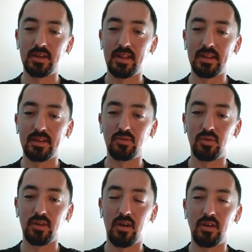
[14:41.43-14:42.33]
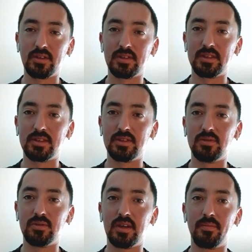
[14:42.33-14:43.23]
I think that's one of the hardest things
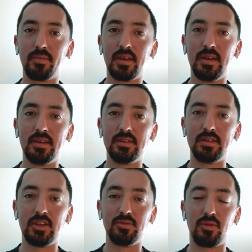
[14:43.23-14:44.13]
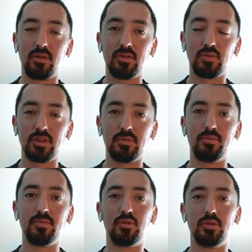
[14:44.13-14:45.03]
to teach in bowling is when
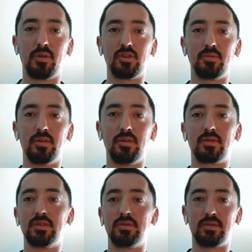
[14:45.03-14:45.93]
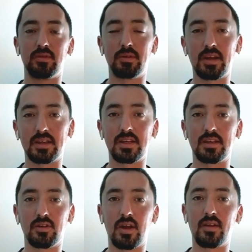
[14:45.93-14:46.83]
your ball's burnt up, because like you
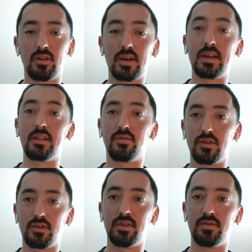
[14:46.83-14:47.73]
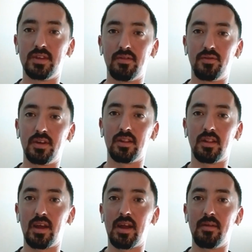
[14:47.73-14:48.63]
said, you're not looking at the first 15 feet of the
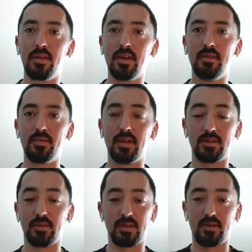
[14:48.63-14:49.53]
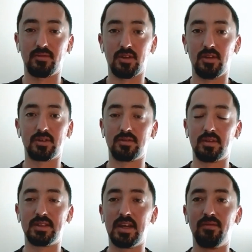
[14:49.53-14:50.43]
lane, and sometimes it hooks
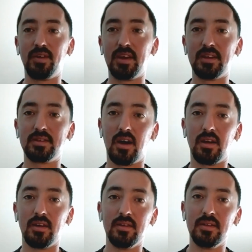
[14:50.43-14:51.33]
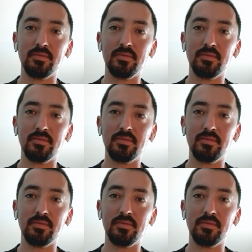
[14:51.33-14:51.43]
at 10 feet and it's done,